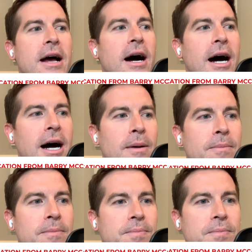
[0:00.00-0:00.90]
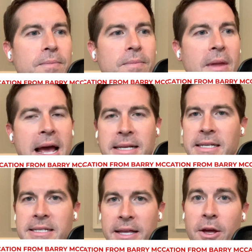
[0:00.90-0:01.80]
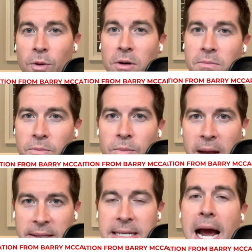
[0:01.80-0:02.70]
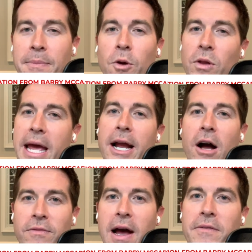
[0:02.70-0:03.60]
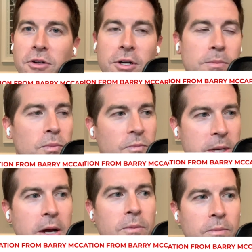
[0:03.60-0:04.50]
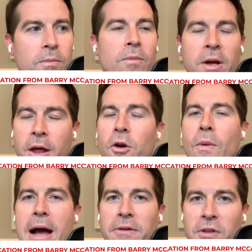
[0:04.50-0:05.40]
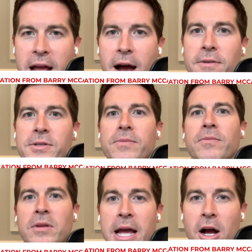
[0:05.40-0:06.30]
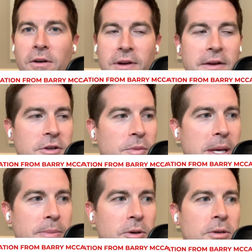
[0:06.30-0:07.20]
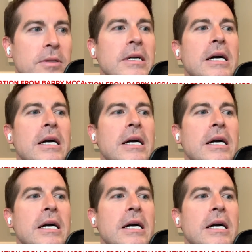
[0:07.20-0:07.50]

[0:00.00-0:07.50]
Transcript: Um, as it said, they were at the time they were laying off 500, you know, another round of layoffs, laying off 500 people.